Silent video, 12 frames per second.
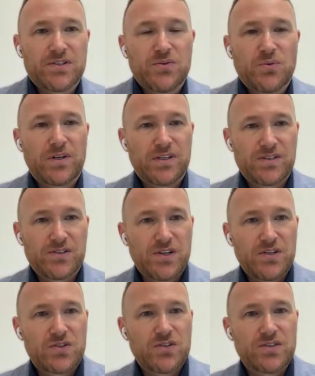do
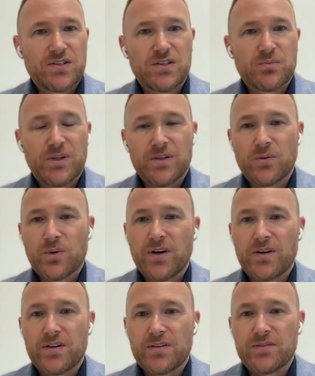organizations need to be
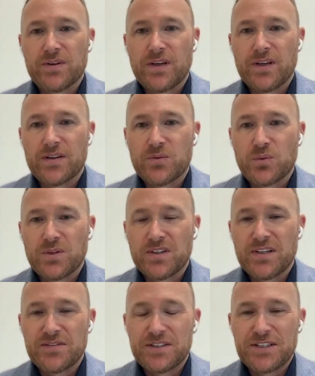aware of, and would
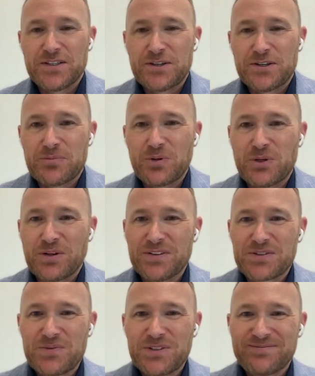love to hear your input on
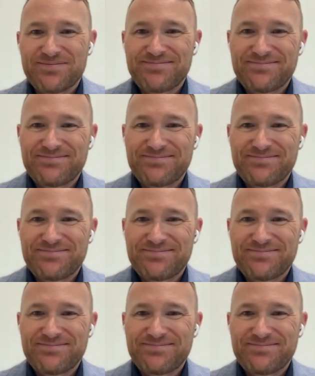this one.